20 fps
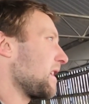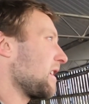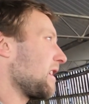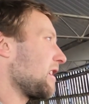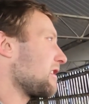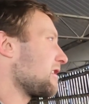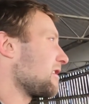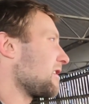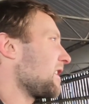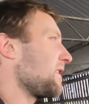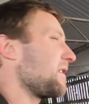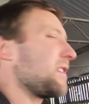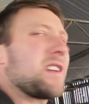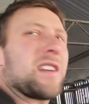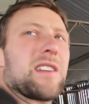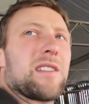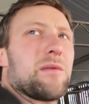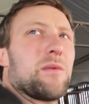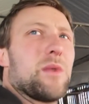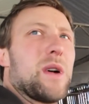been
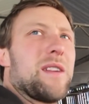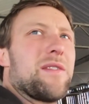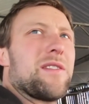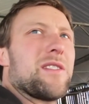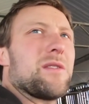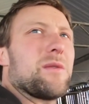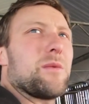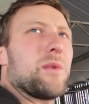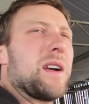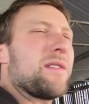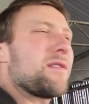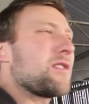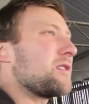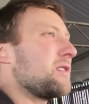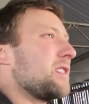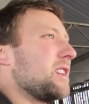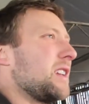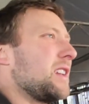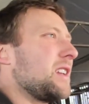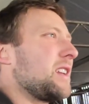horrific
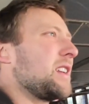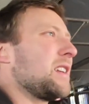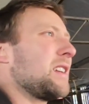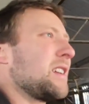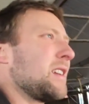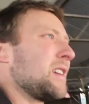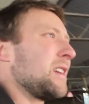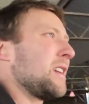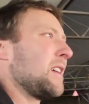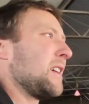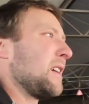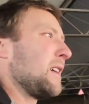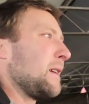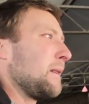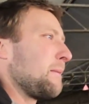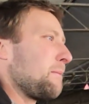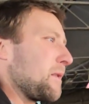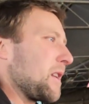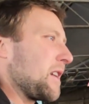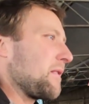weather really.
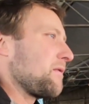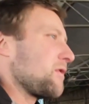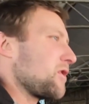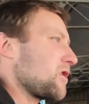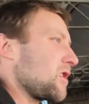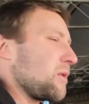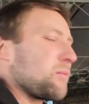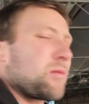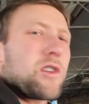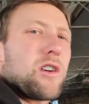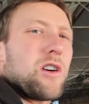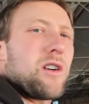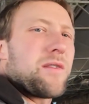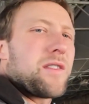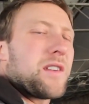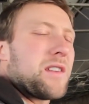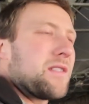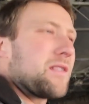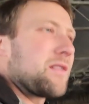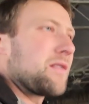They haven't stopped
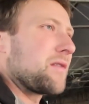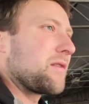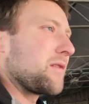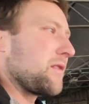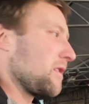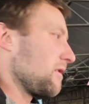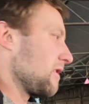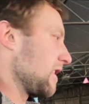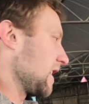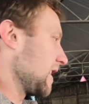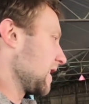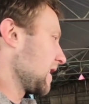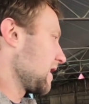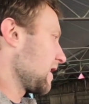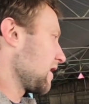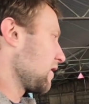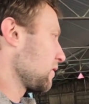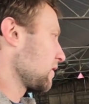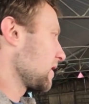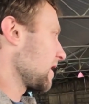coughing really
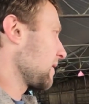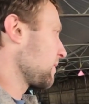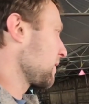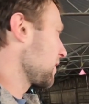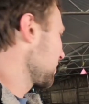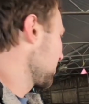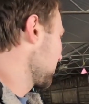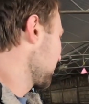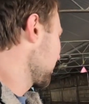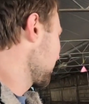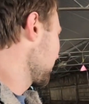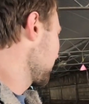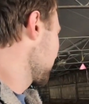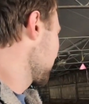the whole time